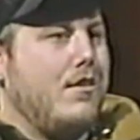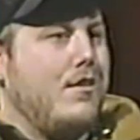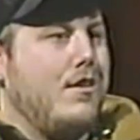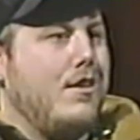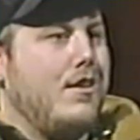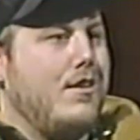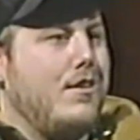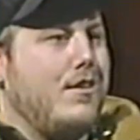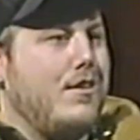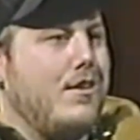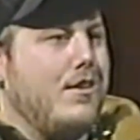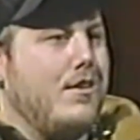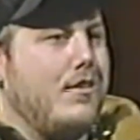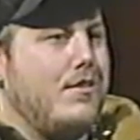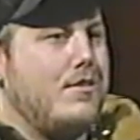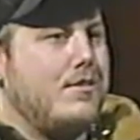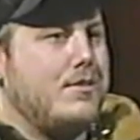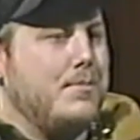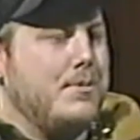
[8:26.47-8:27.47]
and uh,
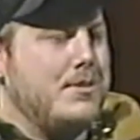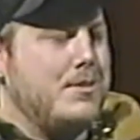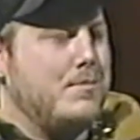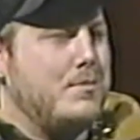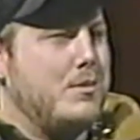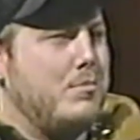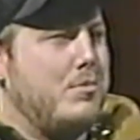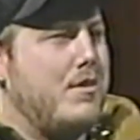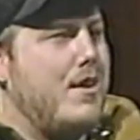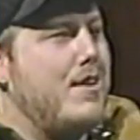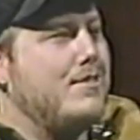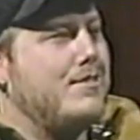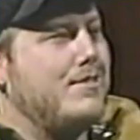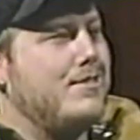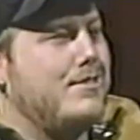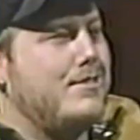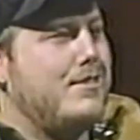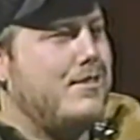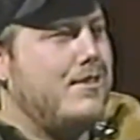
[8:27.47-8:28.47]
there's gonna be some
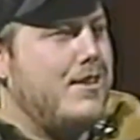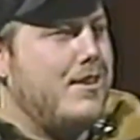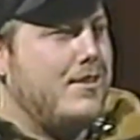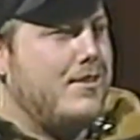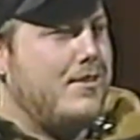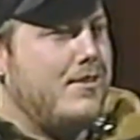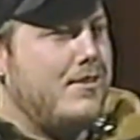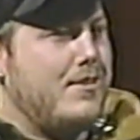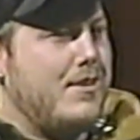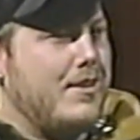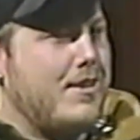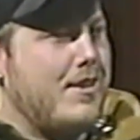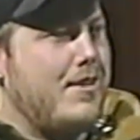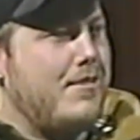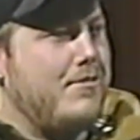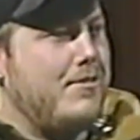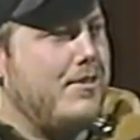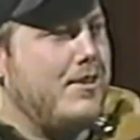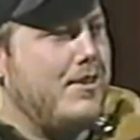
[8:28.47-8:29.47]
surprises that I
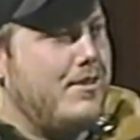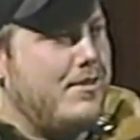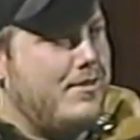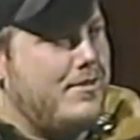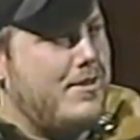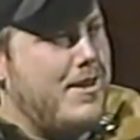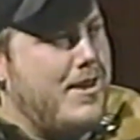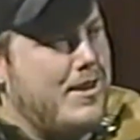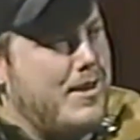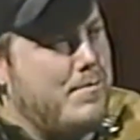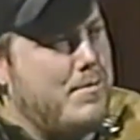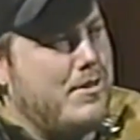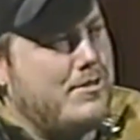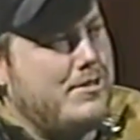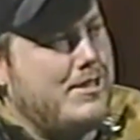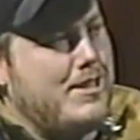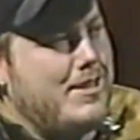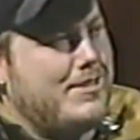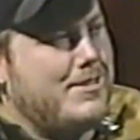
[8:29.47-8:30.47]
can't really talk
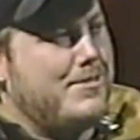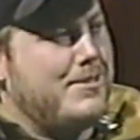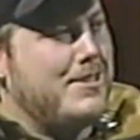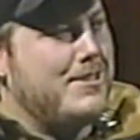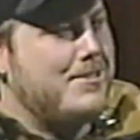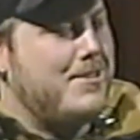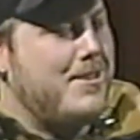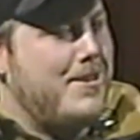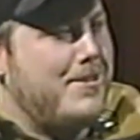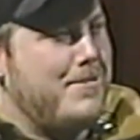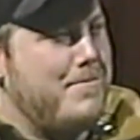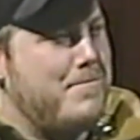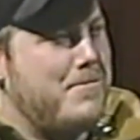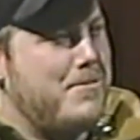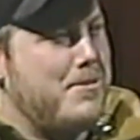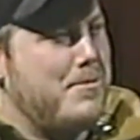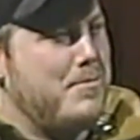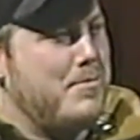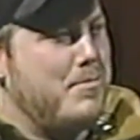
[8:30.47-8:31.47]
about yet because they're not
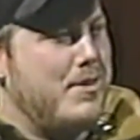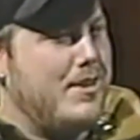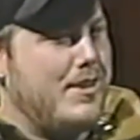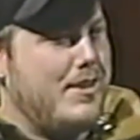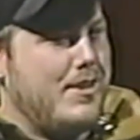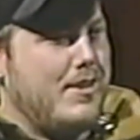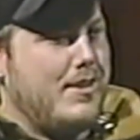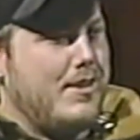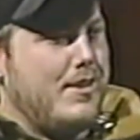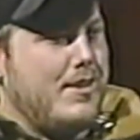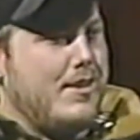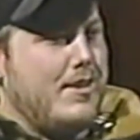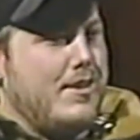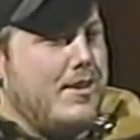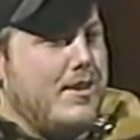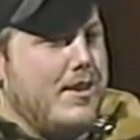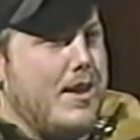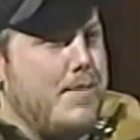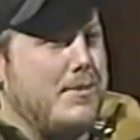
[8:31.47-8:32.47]
confirmed. But
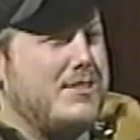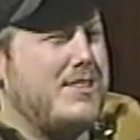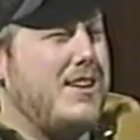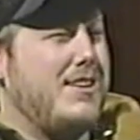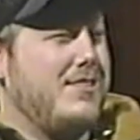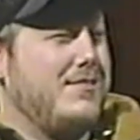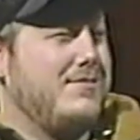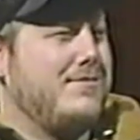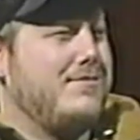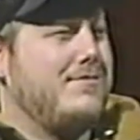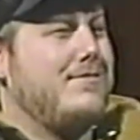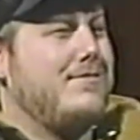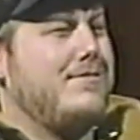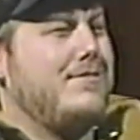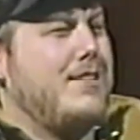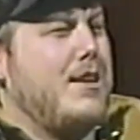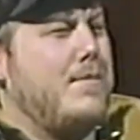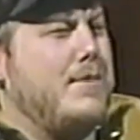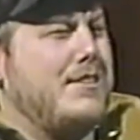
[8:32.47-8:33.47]
I'm excited.
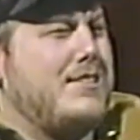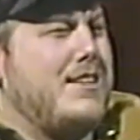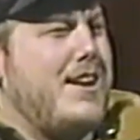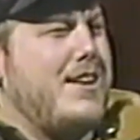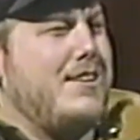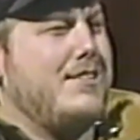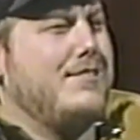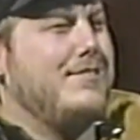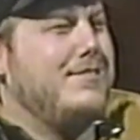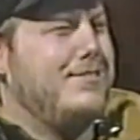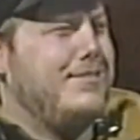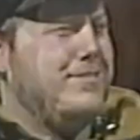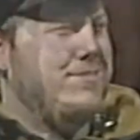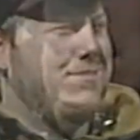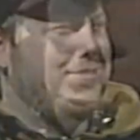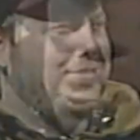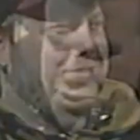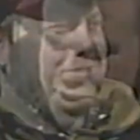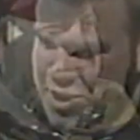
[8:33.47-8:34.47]
I'm excited. If
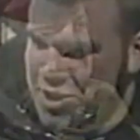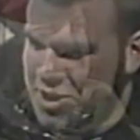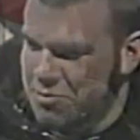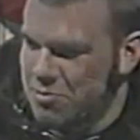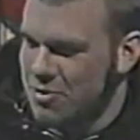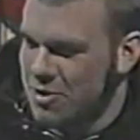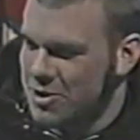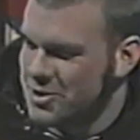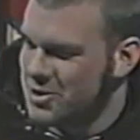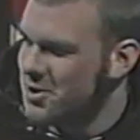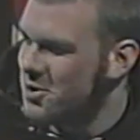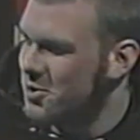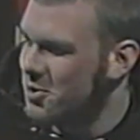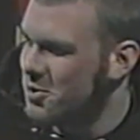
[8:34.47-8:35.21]
you're excited, I'm pretty sure